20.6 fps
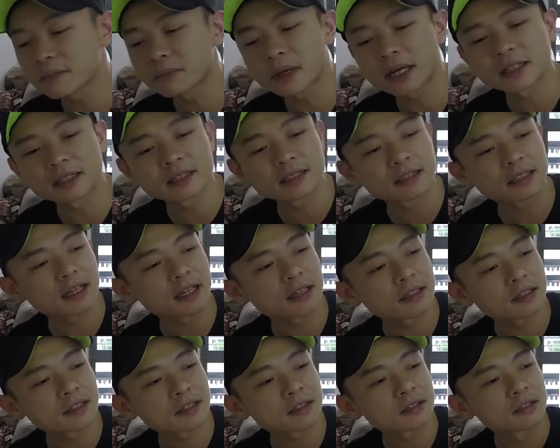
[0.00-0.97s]
by the
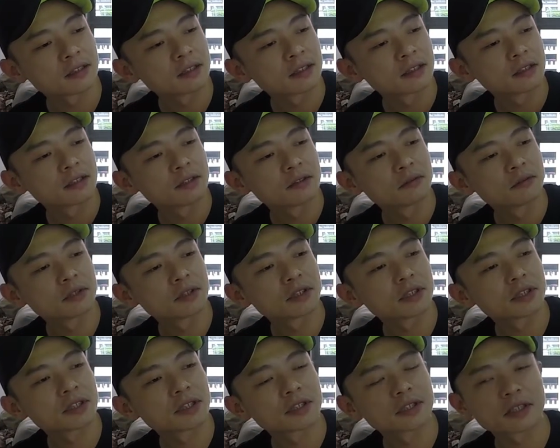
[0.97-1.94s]
seller, which
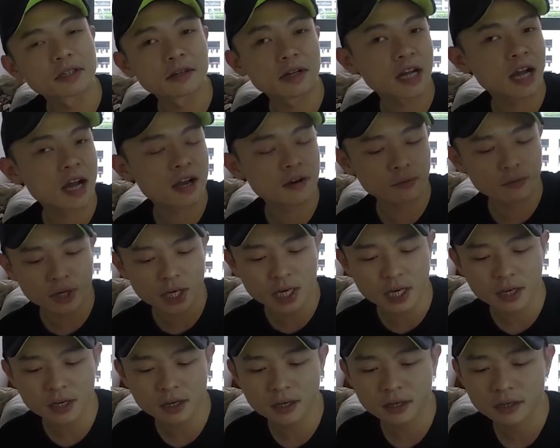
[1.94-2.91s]
is a card
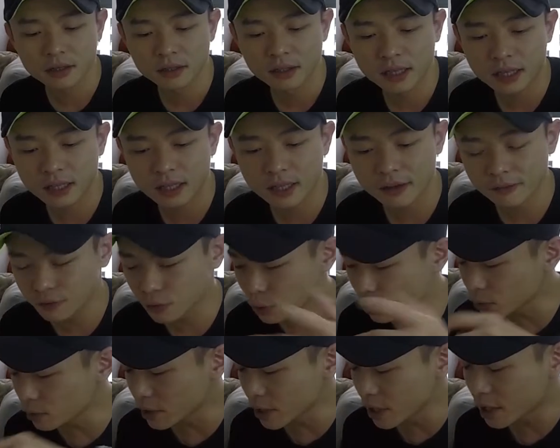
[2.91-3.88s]
reader that they have
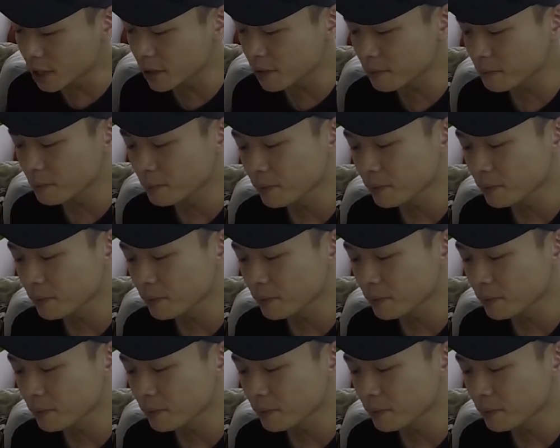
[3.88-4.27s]
thrown in,